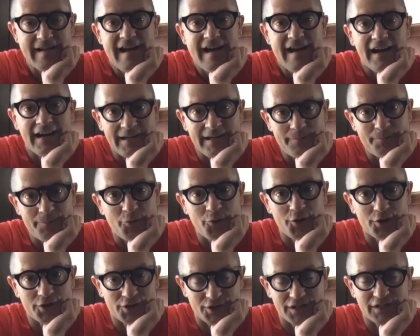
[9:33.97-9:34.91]
I
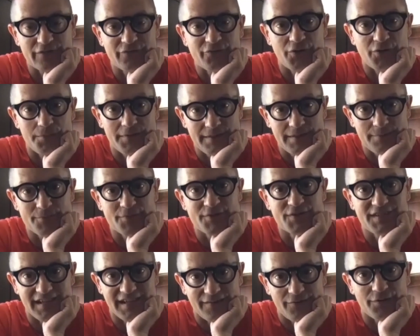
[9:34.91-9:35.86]
purchased from him
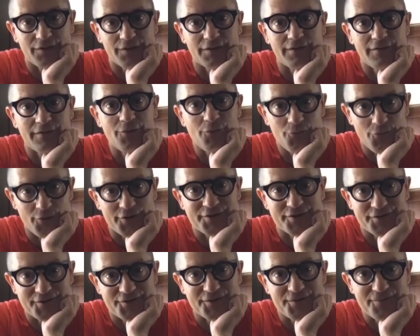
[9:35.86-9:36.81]
several
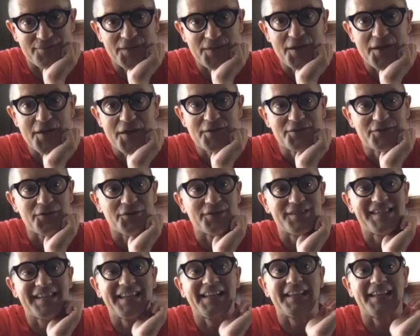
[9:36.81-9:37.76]
waters. So it's
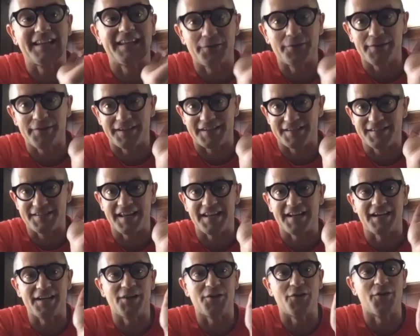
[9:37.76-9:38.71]
hilarious. And
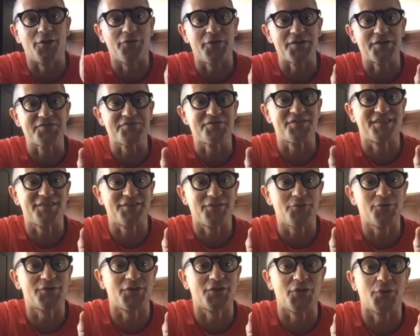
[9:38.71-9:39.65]
I love that you're
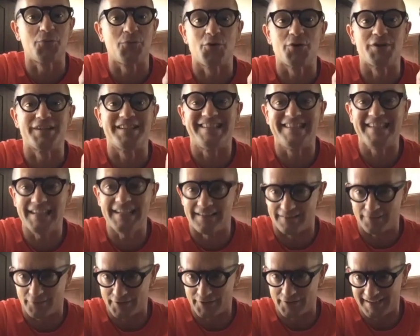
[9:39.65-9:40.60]
using the word dealer
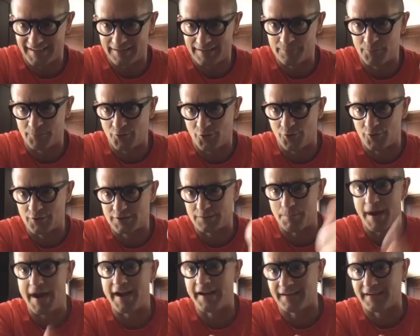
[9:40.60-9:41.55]
again, because
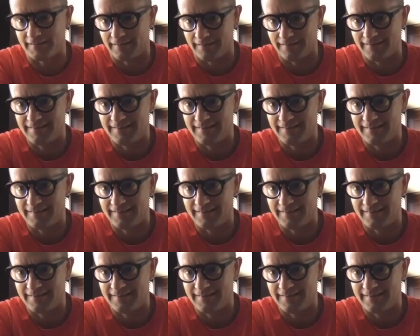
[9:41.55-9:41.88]
Michael